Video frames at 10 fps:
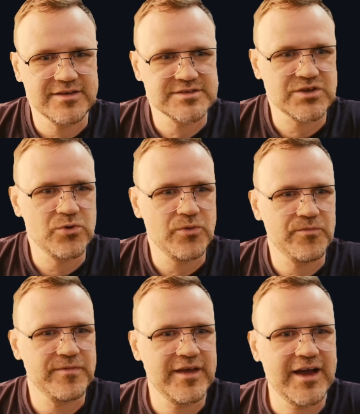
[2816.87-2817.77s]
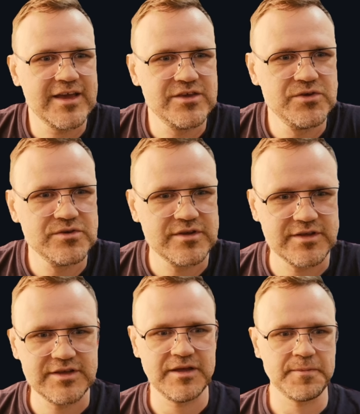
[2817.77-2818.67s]
So
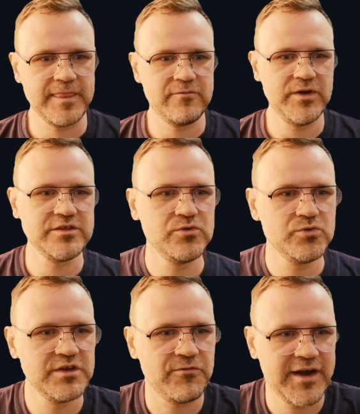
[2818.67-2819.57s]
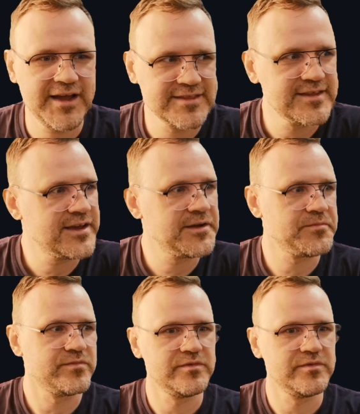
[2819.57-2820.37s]
when you define the